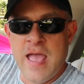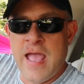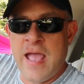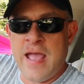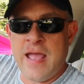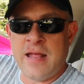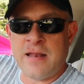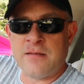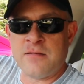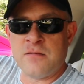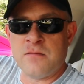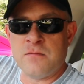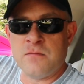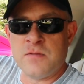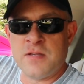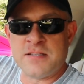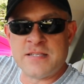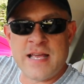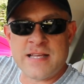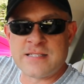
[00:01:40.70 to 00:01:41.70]
and
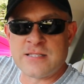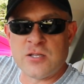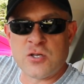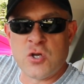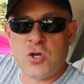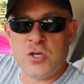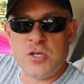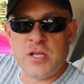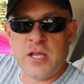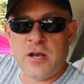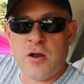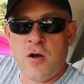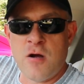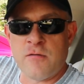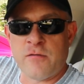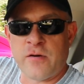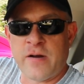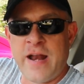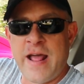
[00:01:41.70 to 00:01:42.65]
the Tesla couldn't get over.